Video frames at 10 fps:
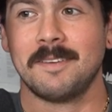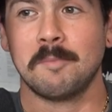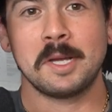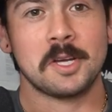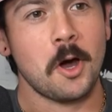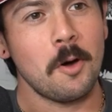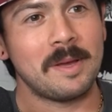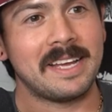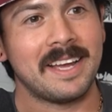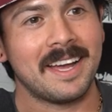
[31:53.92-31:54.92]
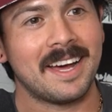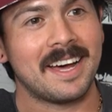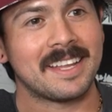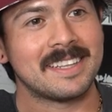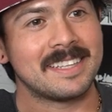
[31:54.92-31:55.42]
But
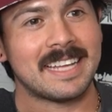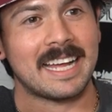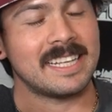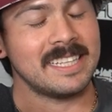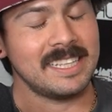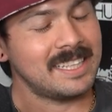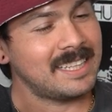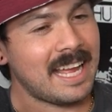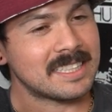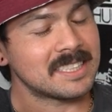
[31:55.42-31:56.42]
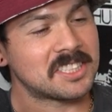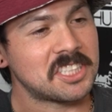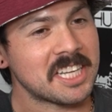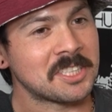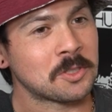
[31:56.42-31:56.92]
Kobe, that's a
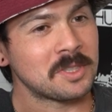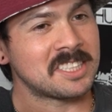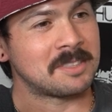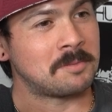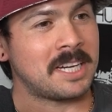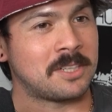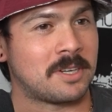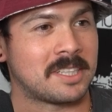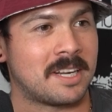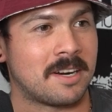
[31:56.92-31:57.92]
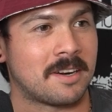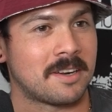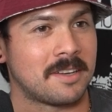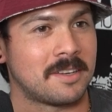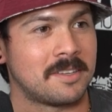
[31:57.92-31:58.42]
sick and twisted mind right there.
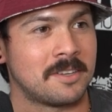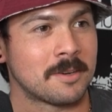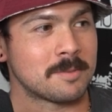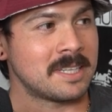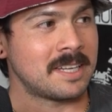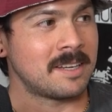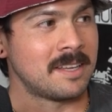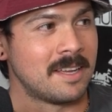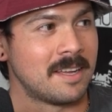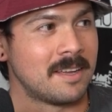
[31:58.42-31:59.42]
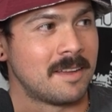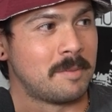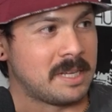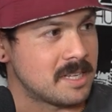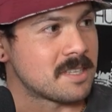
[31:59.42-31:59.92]
You know what I'm saying?
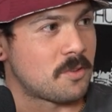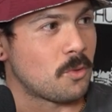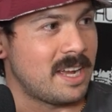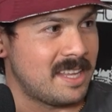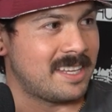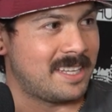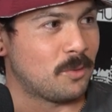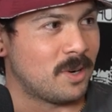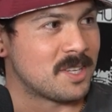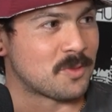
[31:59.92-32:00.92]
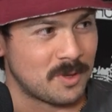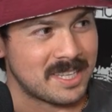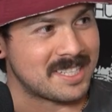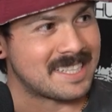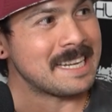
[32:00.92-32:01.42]
Because of the way that he was with his